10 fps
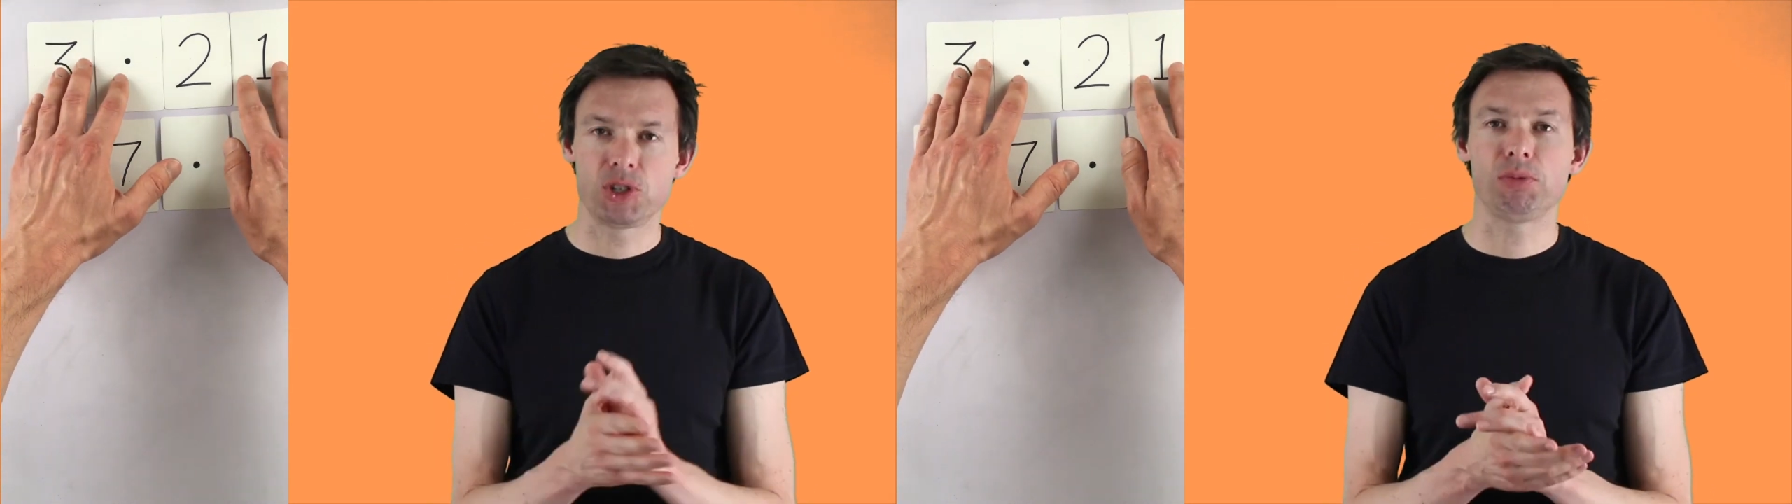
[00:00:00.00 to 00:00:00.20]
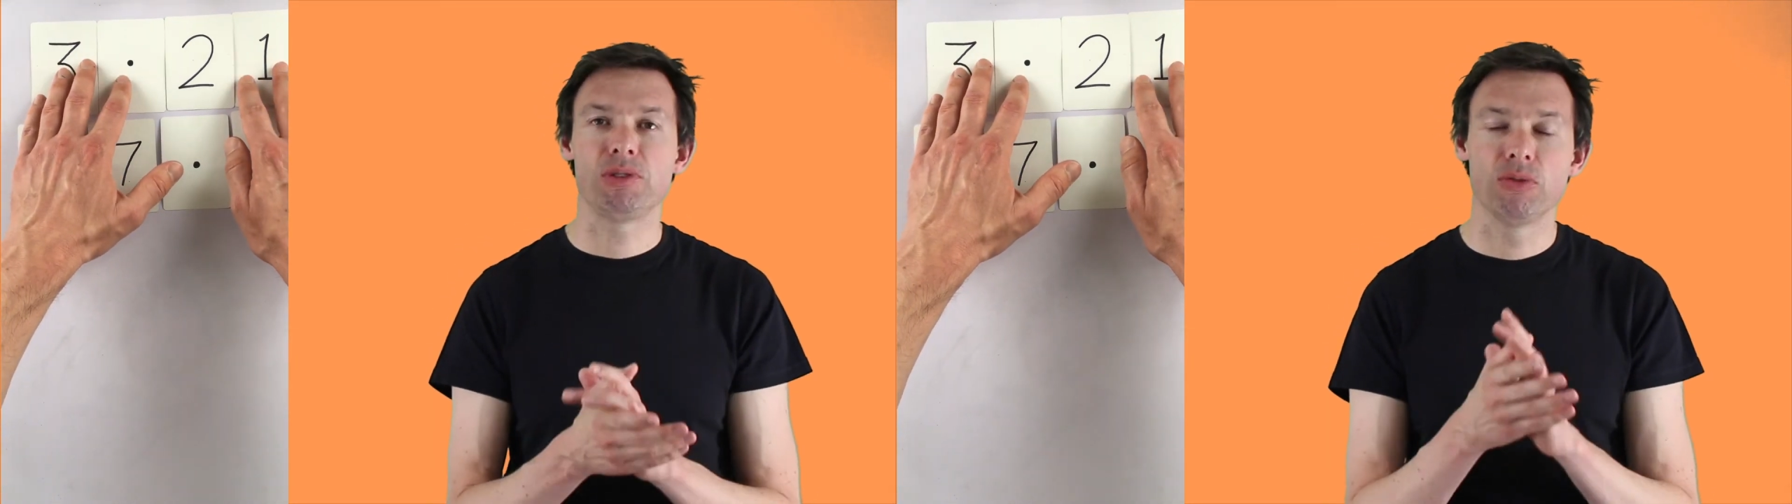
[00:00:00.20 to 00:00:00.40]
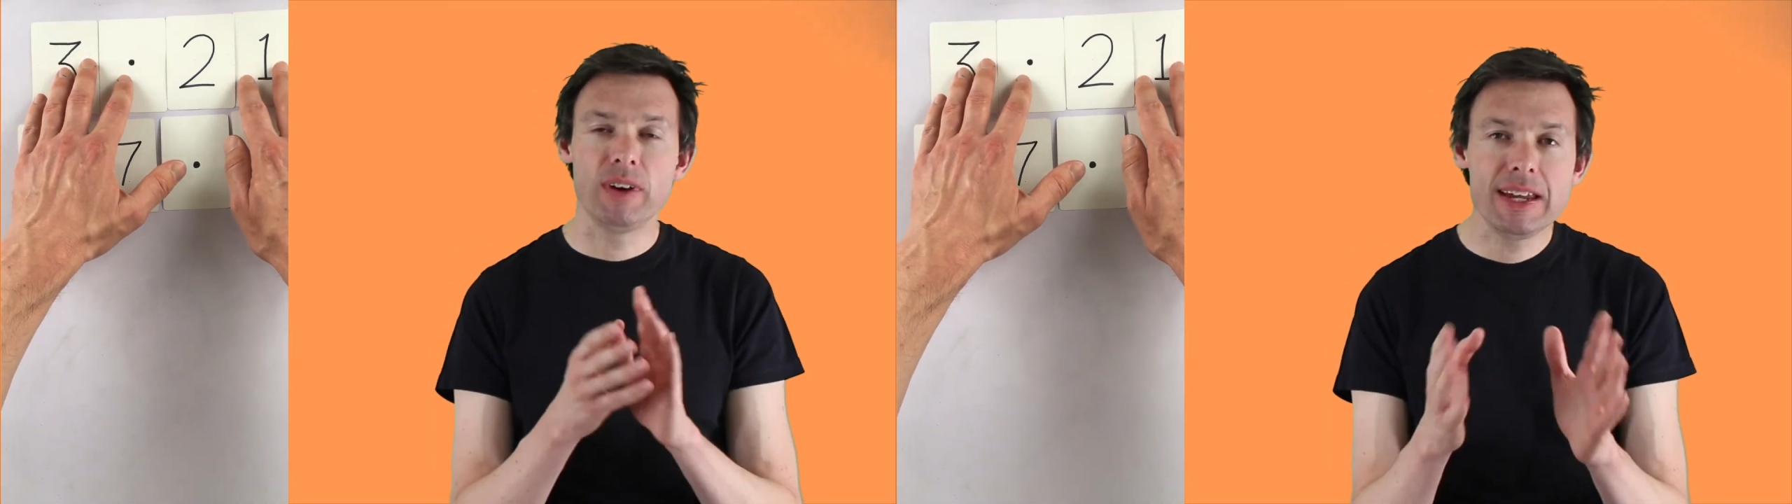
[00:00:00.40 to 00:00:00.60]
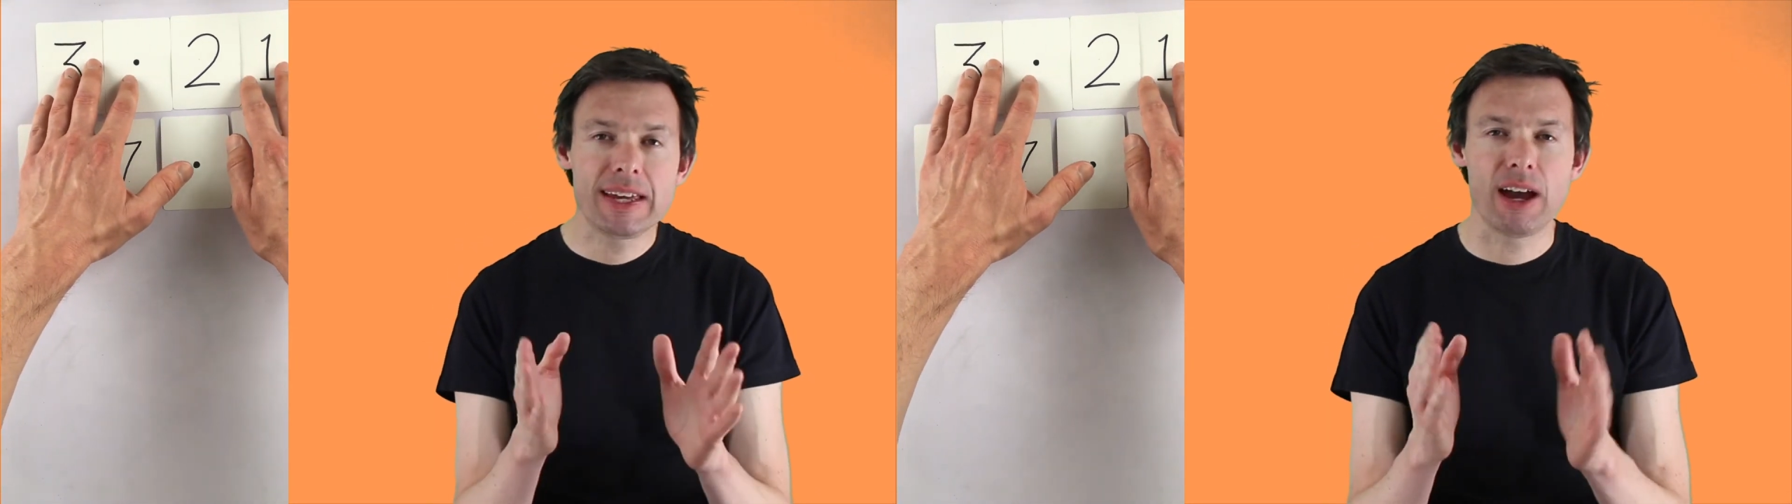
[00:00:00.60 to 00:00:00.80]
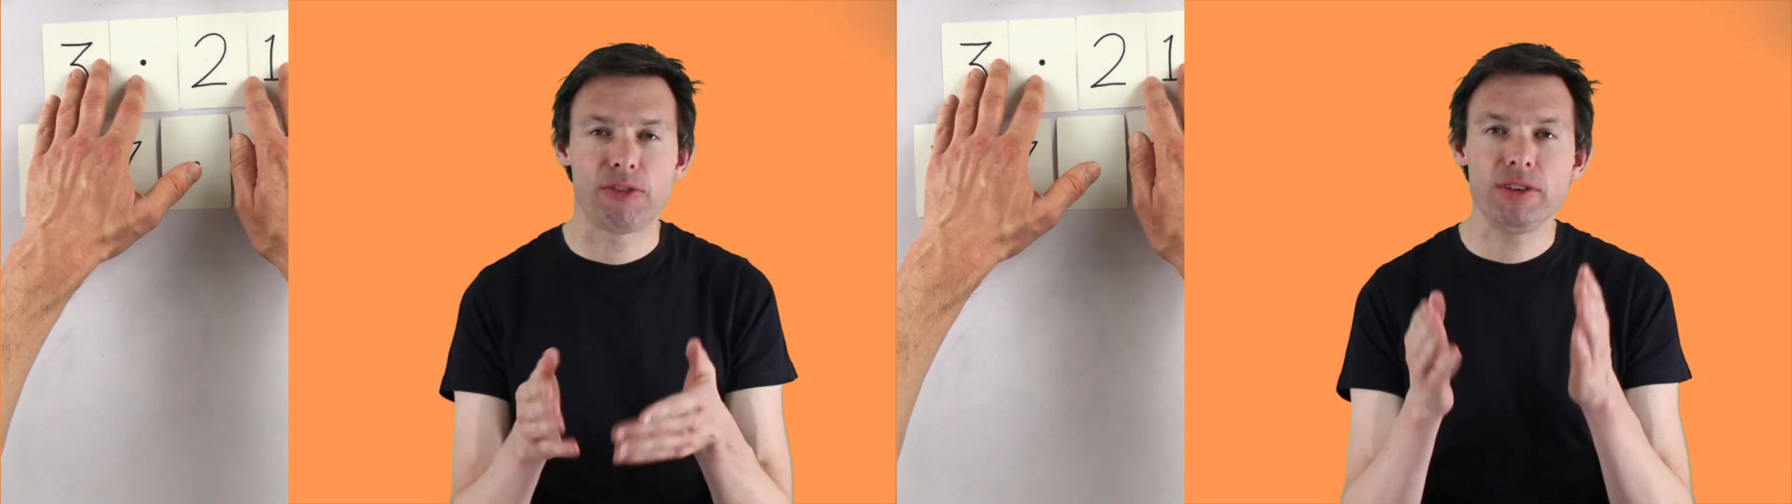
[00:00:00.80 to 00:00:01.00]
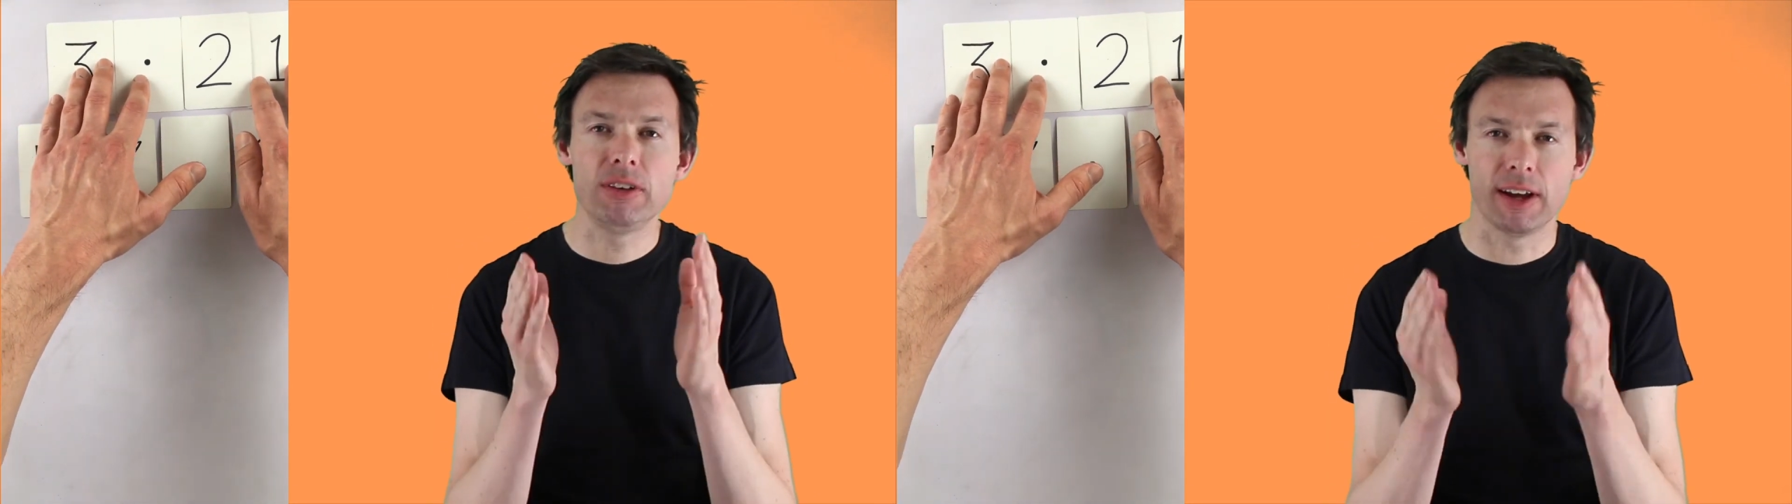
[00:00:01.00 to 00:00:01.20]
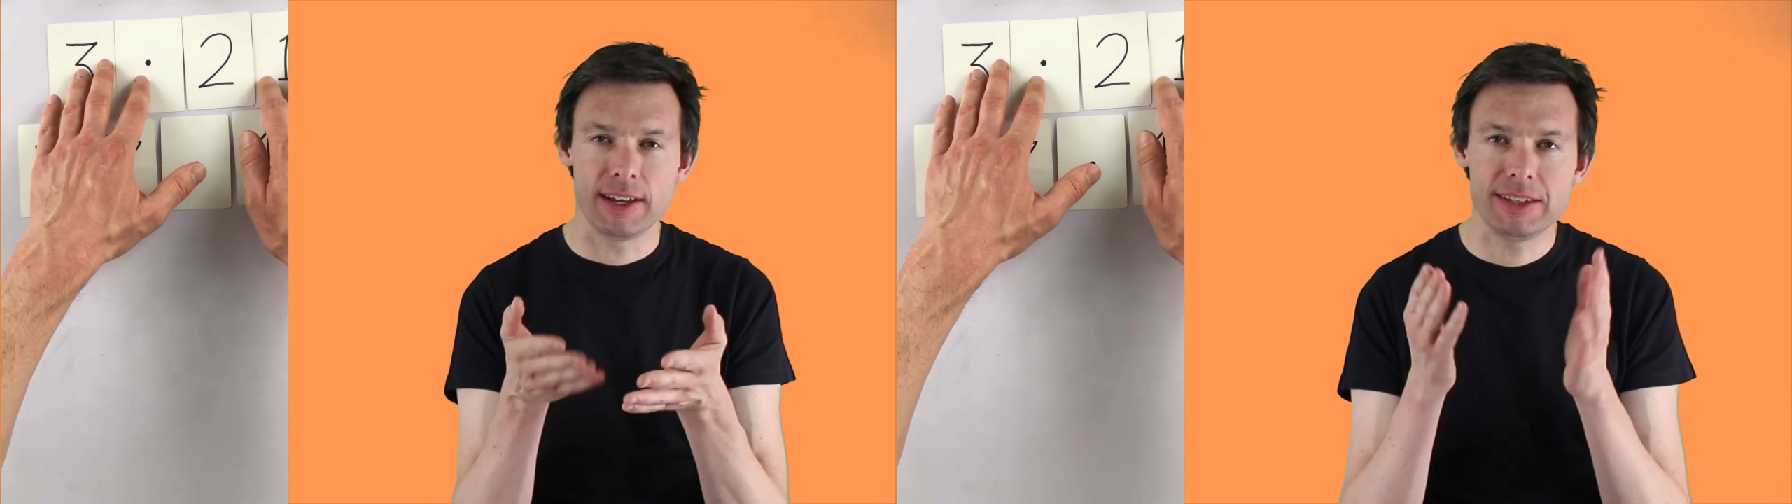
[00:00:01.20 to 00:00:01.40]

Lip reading: you've got to be really careful you line